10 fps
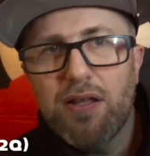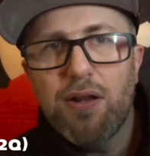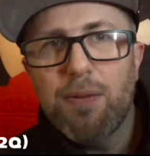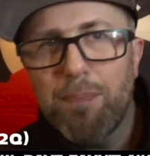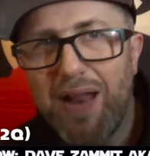
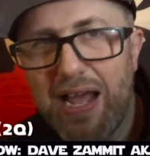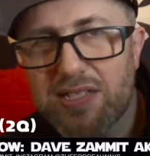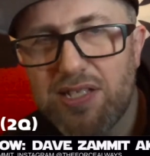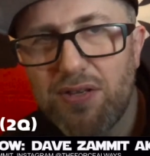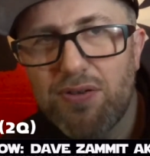the
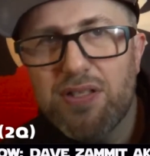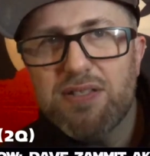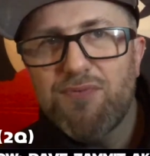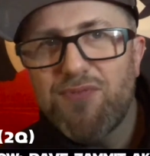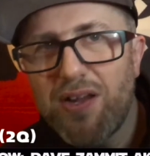Black
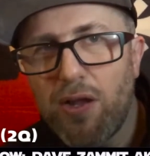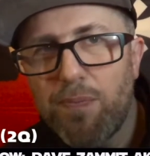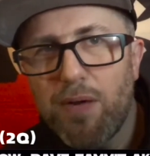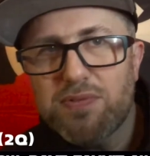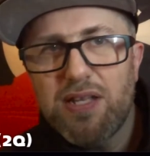Series and Funko
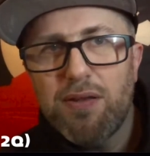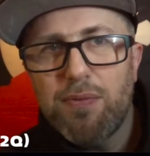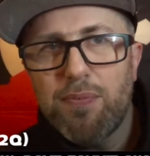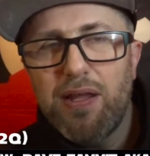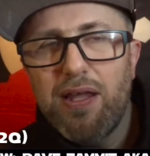Pops tend to
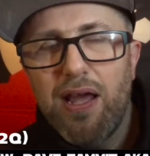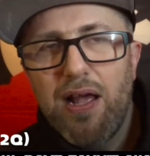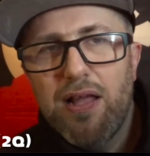be